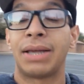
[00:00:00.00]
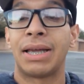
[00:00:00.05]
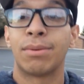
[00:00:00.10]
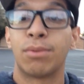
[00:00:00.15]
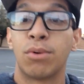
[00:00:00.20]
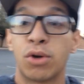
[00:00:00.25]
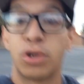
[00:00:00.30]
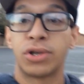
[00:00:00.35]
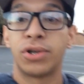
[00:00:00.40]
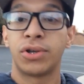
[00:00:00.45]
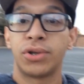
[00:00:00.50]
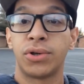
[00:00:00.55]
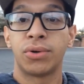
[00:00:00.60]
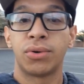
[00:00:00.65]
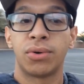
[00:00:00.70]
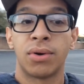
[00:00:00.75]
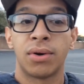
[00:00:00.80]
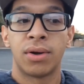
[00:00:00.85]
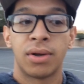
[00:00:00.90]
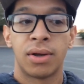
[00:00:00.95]
be able
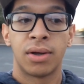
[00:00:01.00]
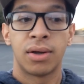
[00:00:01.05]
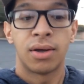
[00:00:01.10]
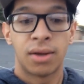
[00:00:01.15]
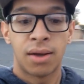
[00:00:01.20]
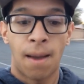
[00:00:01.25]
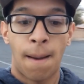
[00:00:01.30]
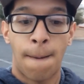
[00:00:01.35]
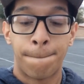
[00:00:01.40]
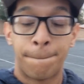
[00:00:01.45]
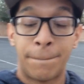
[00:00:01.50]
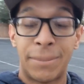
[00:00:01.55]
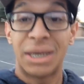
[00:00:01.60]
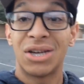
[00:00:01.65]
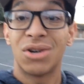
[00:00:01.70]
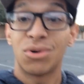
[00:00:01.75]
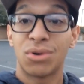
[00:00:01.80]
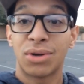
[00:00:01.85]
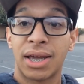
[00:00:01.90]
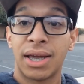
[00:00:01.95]
to
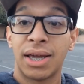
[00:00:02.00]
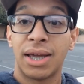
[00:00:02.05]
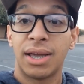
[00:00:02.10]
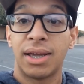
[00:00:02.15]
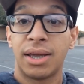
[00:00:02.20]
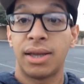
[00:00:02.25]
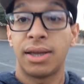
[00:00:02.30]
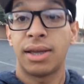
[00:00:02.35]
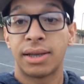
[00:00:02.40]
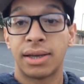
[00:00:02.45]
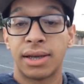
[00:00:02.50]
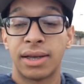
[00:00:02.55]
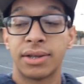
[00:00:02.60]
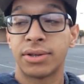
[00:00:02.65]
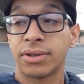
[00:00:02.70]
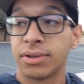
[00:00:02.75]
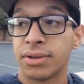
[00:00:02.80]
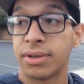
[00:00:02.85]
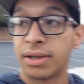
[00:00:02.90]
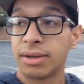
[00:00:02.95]
be okay and
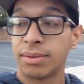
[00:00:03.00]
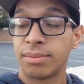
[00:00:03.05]
enter the